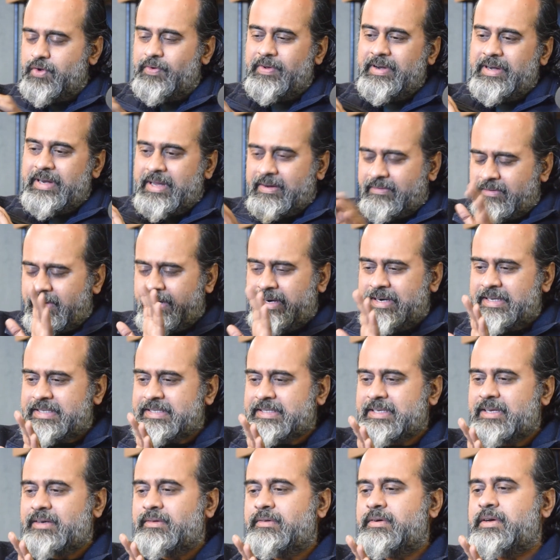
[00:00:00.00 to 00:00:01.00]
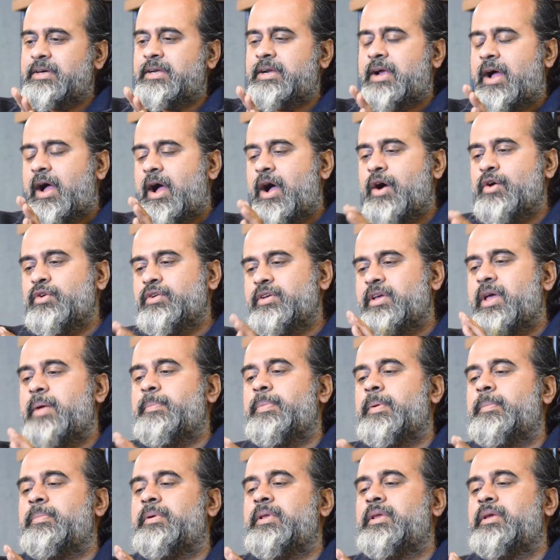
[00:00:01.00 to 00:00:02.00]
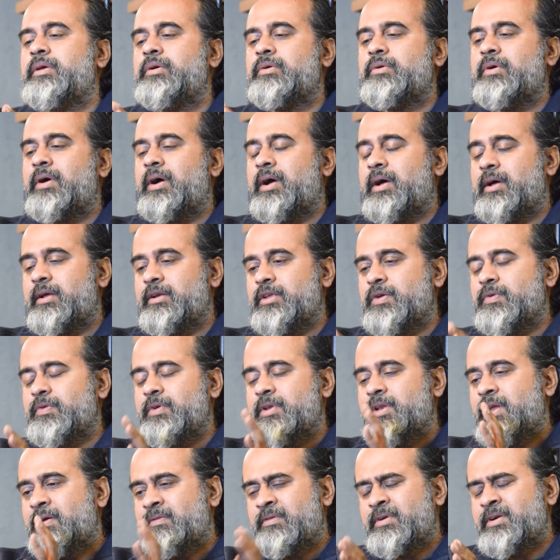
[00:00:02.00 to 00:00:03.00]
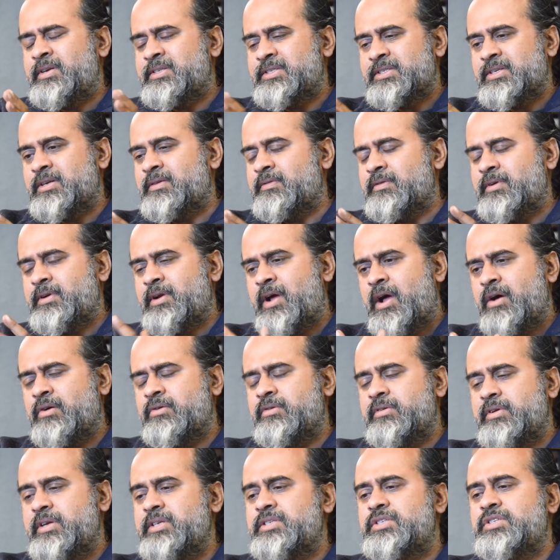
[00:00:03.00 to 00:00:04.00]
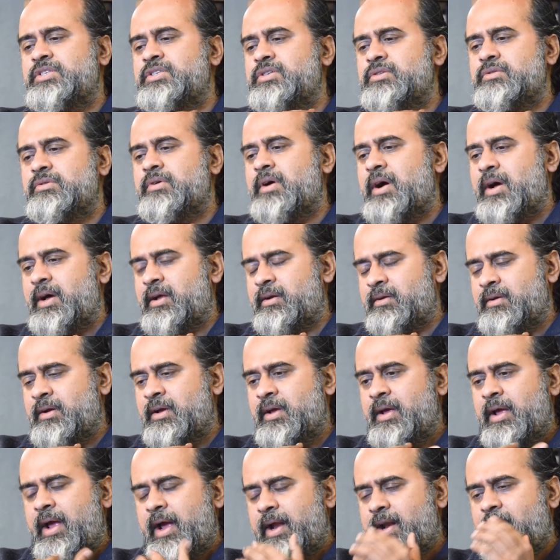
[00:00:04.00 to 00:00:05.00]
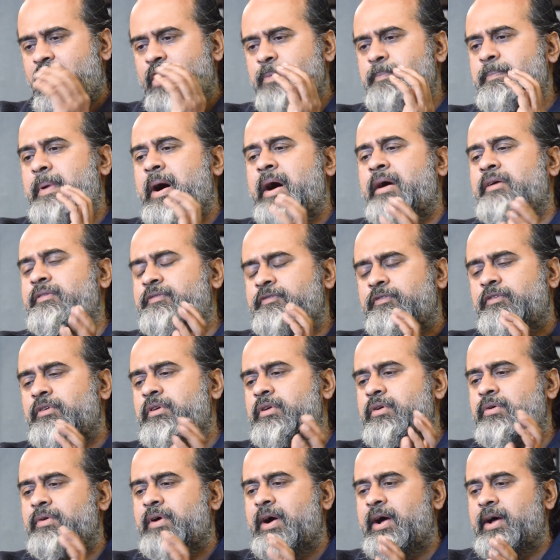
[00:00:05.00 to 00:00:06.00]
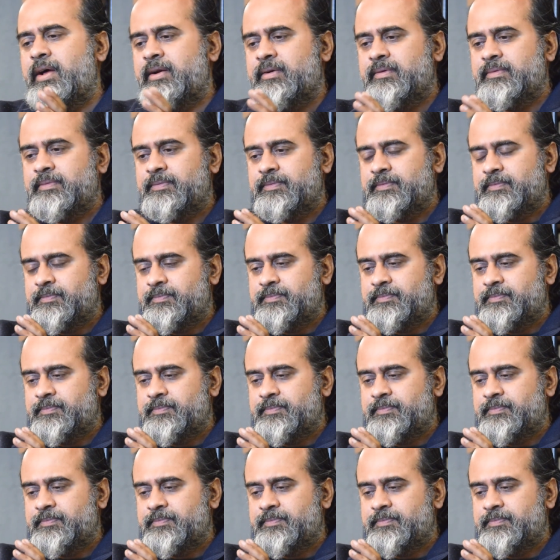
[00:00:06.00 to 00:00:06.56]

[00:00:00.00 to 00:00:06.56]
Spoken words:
You will never discover how capable you are. You will never discover how rich you are and how powerful you are